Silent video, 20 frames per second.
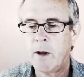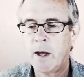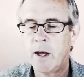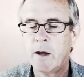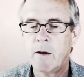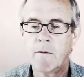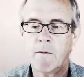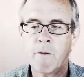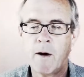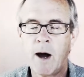
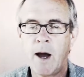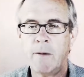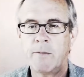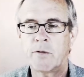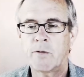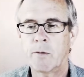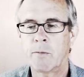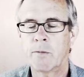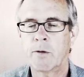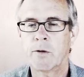negative
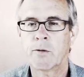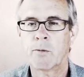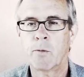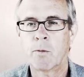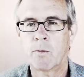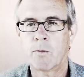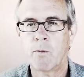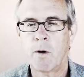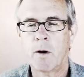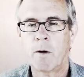vibes from this
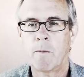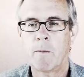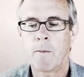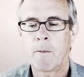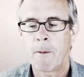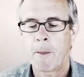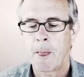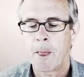realm,